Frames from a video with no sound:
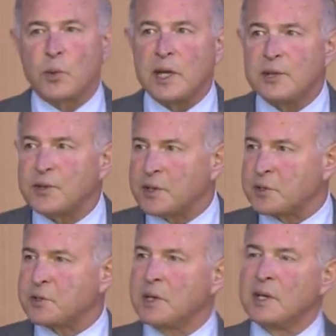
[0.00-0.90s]
read
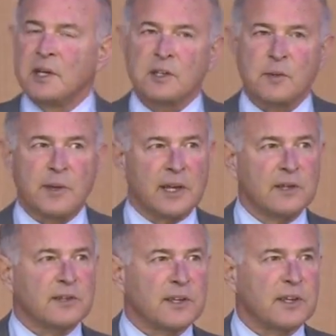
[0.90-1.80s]
this to
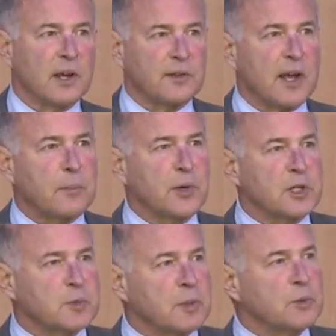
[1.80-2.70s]
mean that you know that
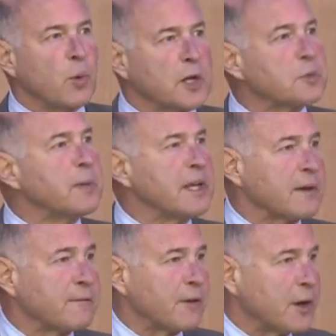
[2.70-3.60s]
principle was being
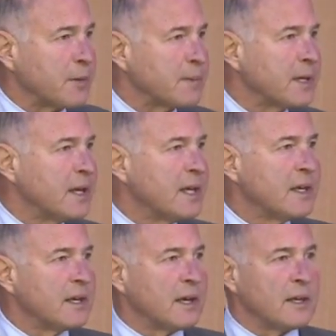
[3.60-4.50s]
affirmed
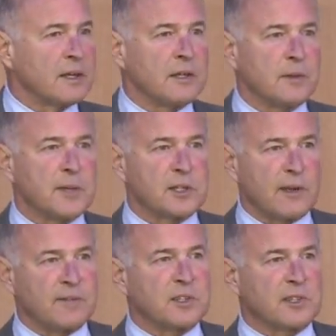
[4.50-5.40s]
uh, in the mid
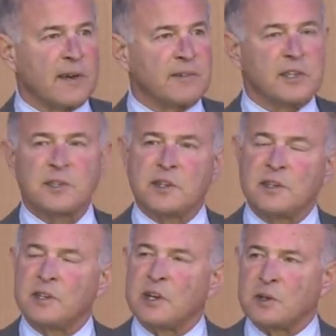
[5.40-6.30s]
seventeen seventies
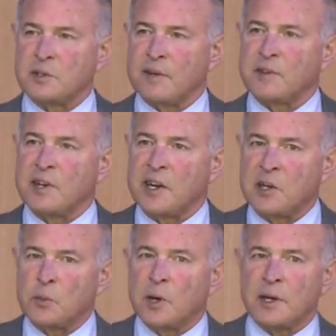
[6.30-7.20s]
and you know in seventeen
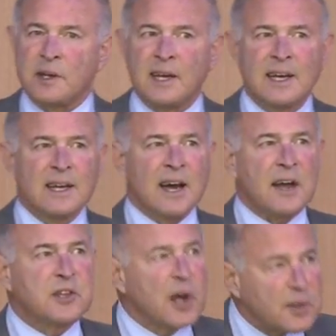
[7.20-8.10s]
eighty-one.
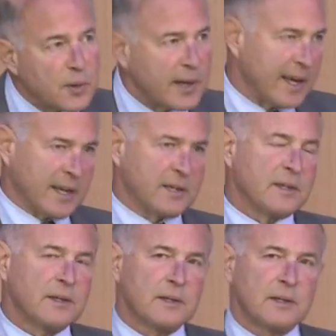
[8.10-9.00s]
On the other hand,